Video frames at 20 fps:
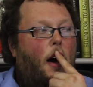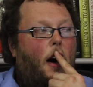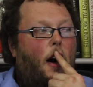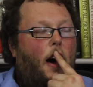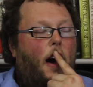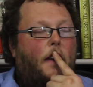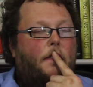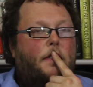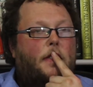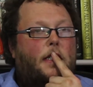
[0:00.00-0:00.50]

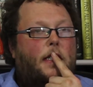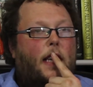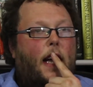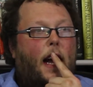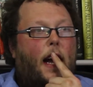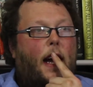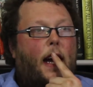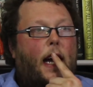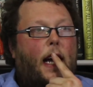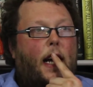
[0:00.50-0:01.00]
have to
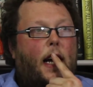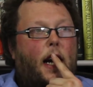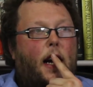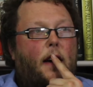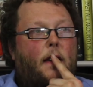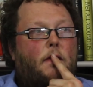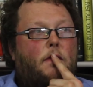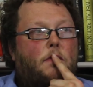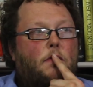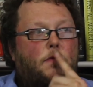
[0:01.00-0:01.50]
say,
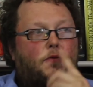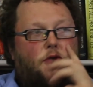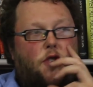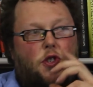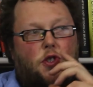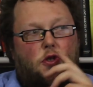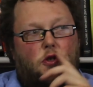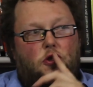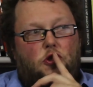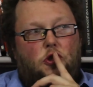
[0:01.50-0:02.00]

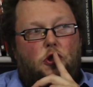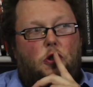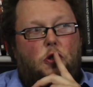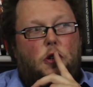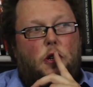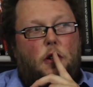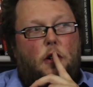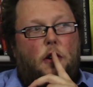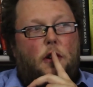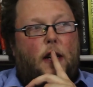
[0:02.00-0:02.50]
just sort of
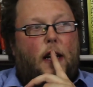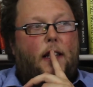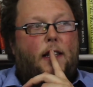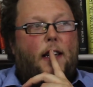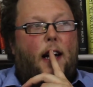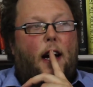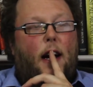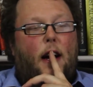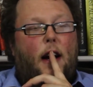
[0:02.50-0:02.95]
talking along it,